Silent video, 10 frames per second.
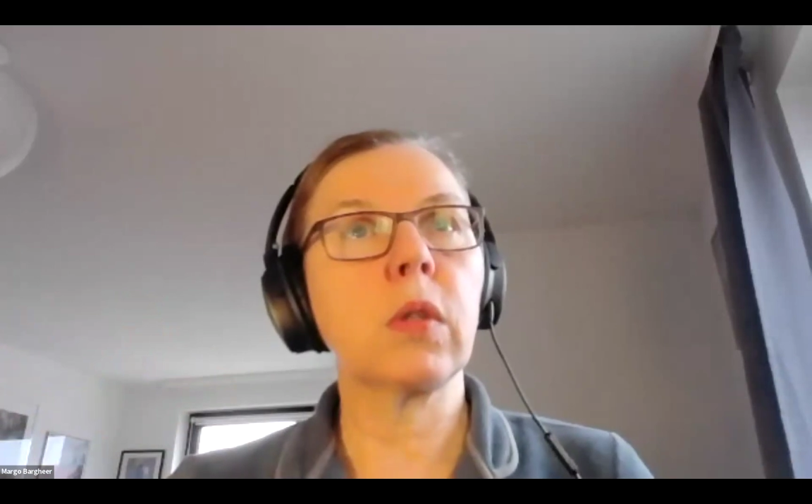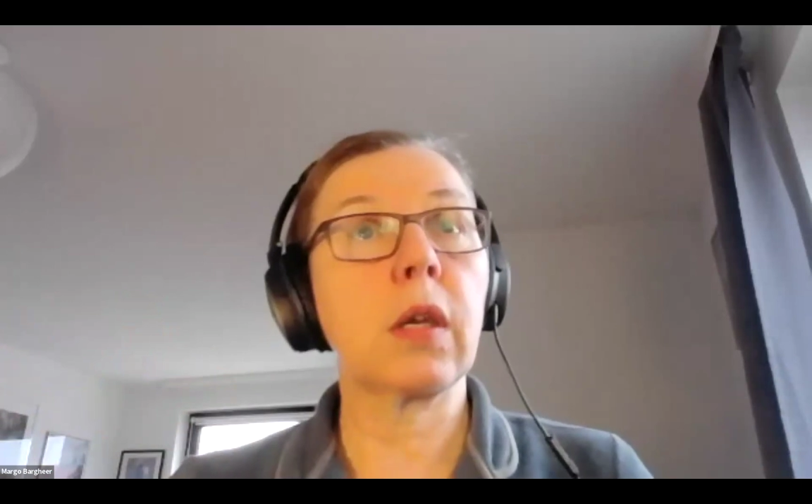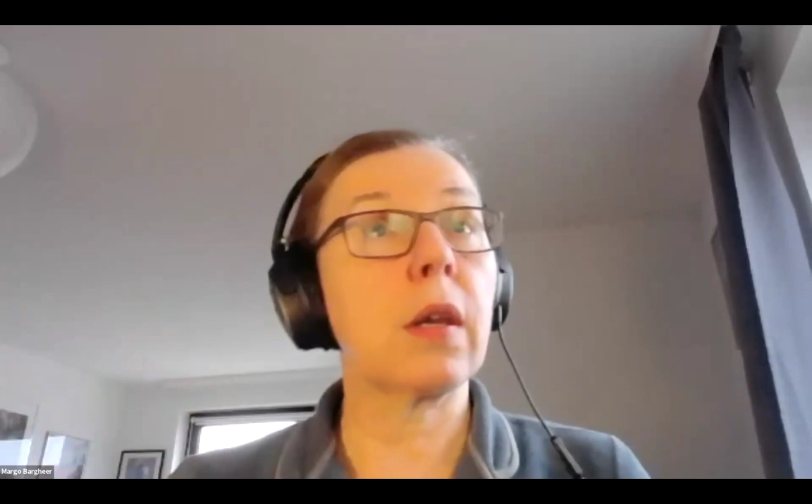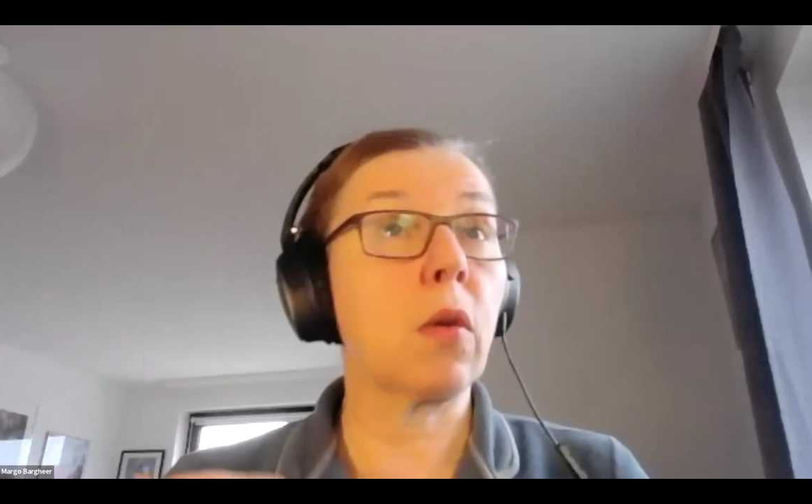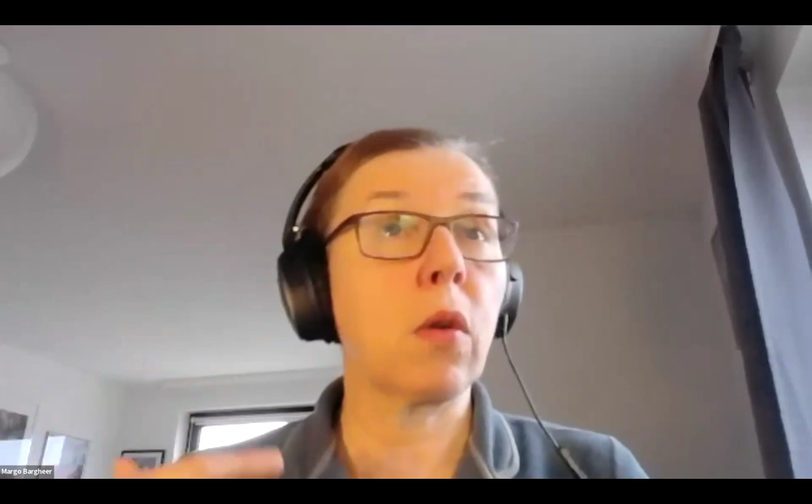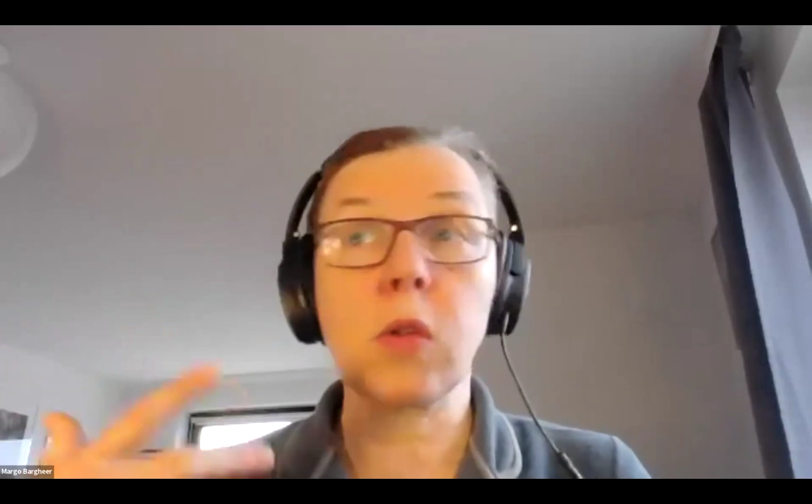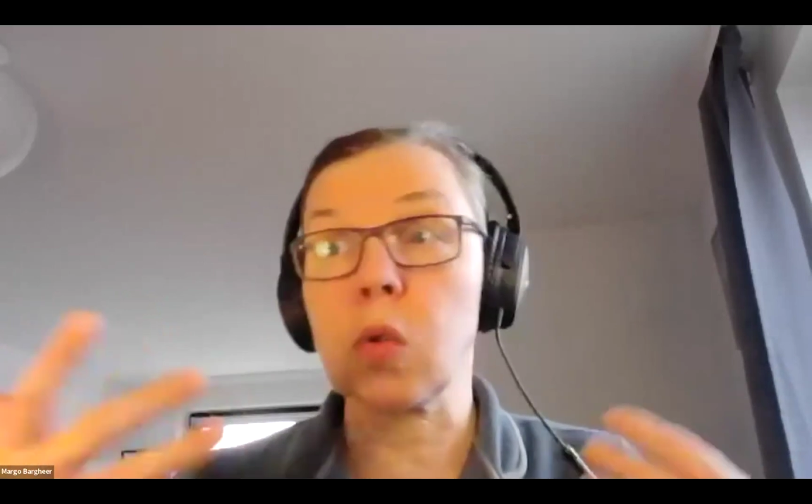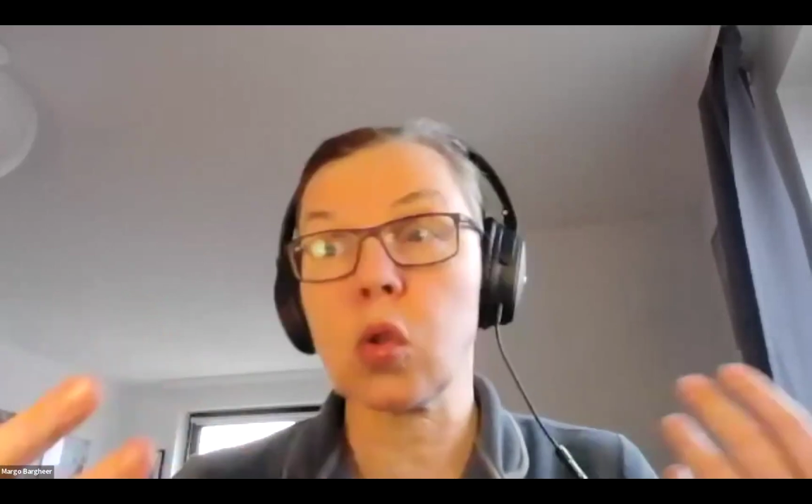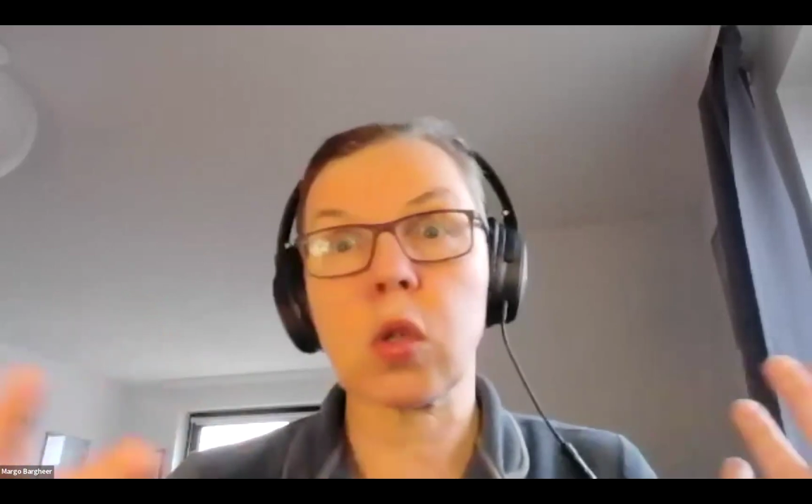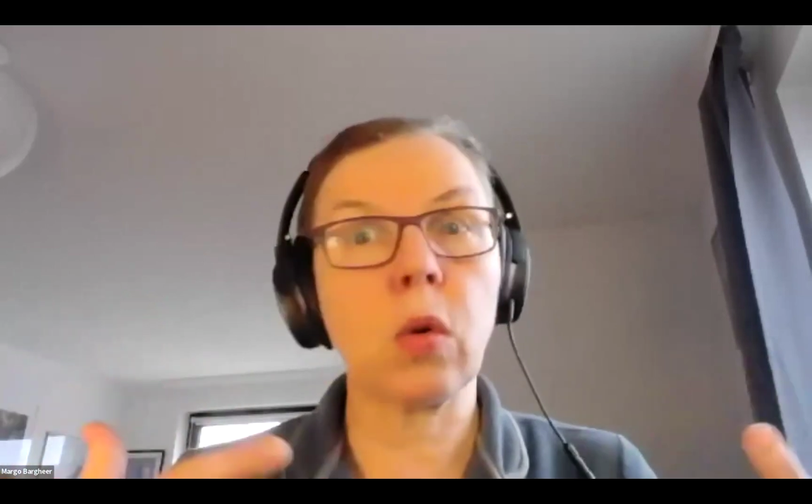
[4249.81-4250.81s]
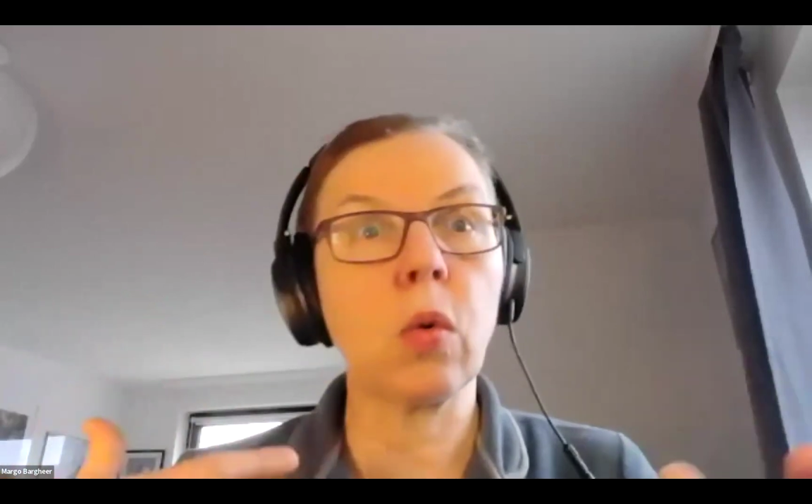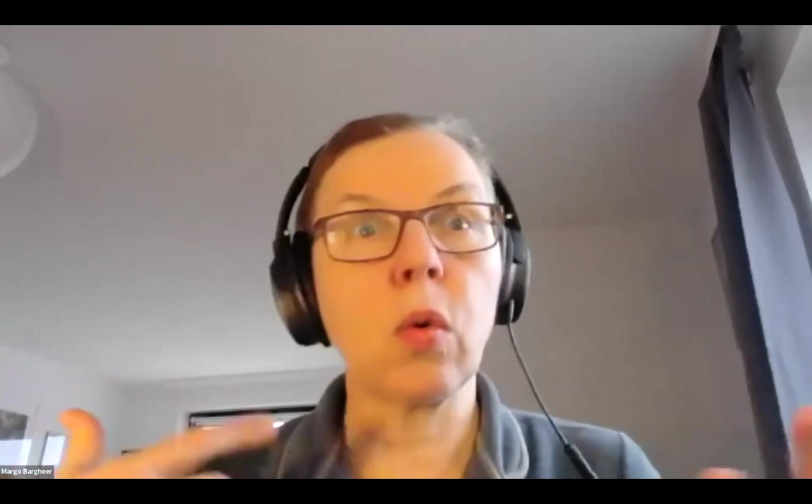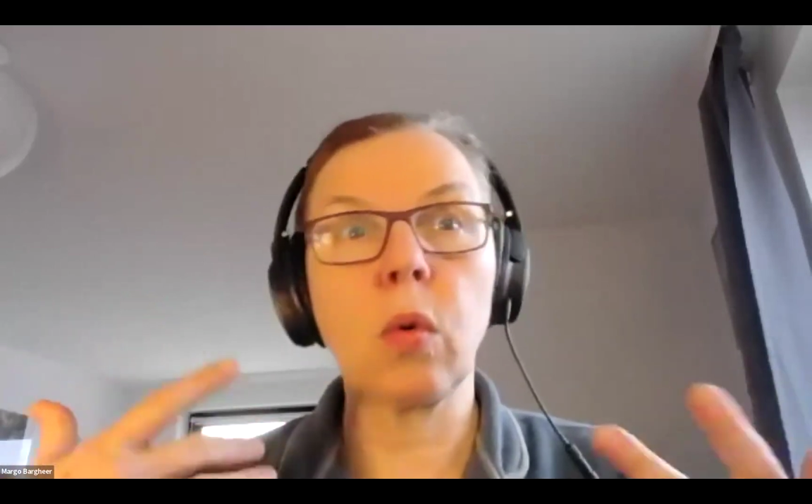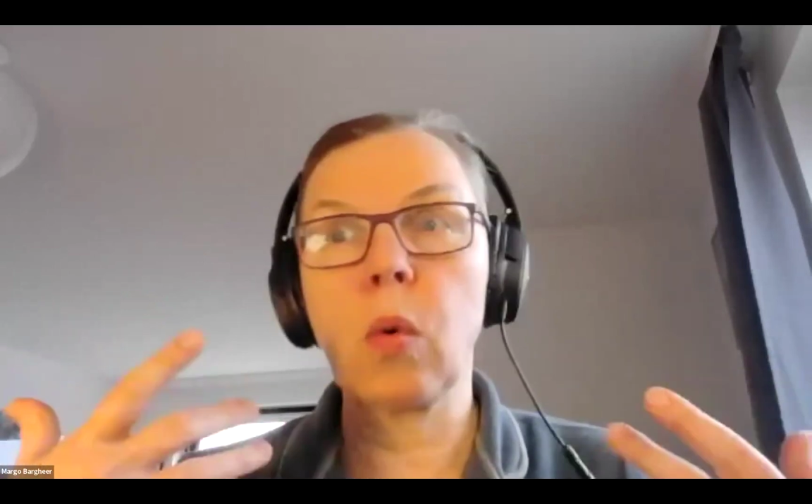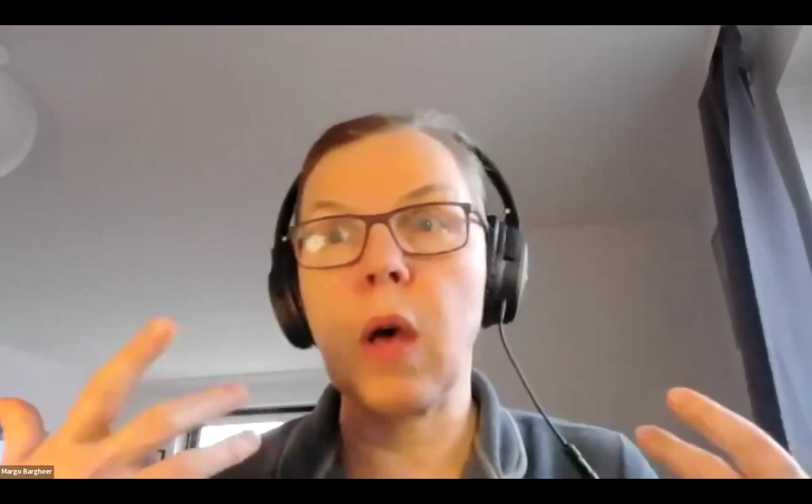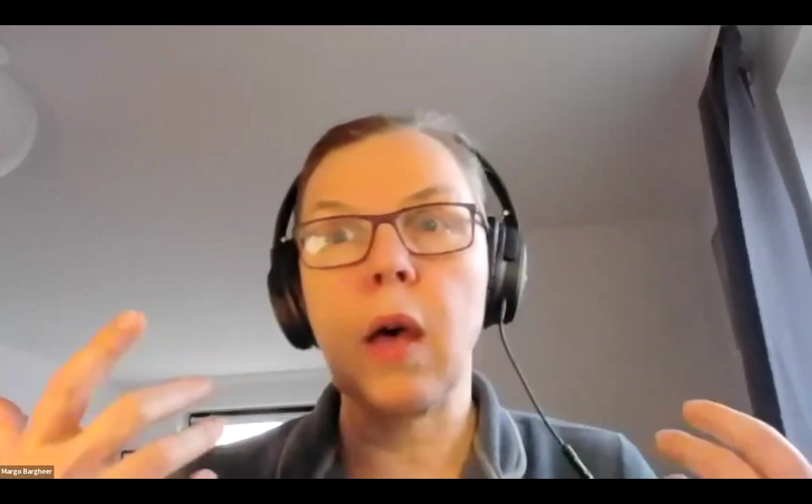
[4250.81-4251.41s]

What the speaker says: They can also show